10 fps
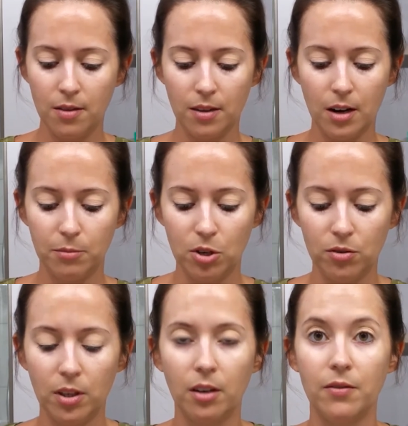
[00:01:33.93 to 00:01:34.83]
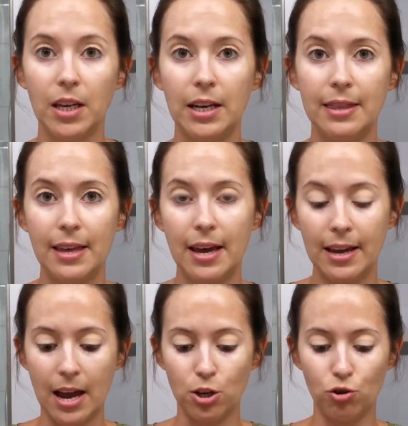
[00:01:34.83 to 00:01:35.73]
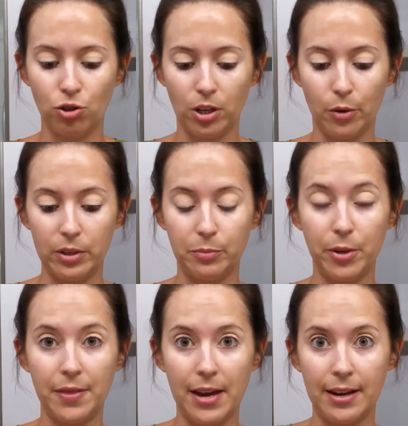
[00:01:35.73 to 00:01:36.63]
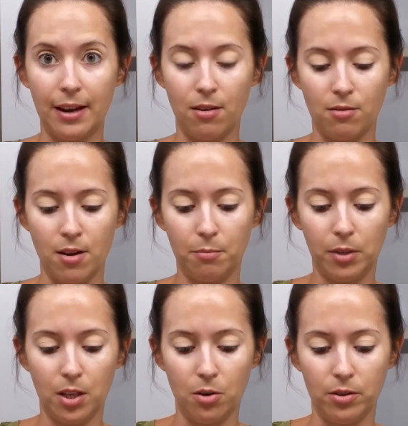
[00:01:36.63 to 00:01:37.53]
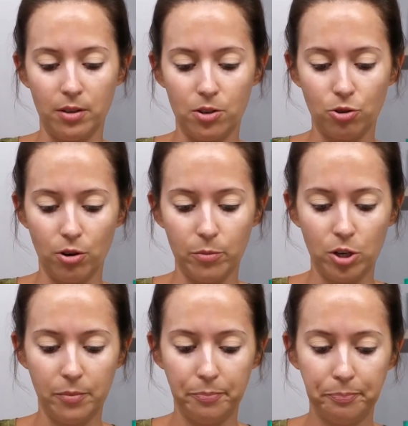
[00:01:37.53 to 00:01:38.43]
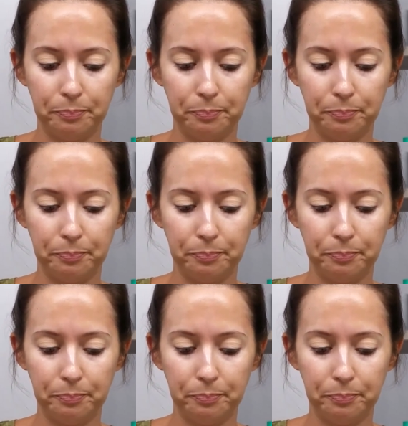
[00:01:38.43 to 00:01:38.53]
that I'm using of anything, I usually always put that down below in the description.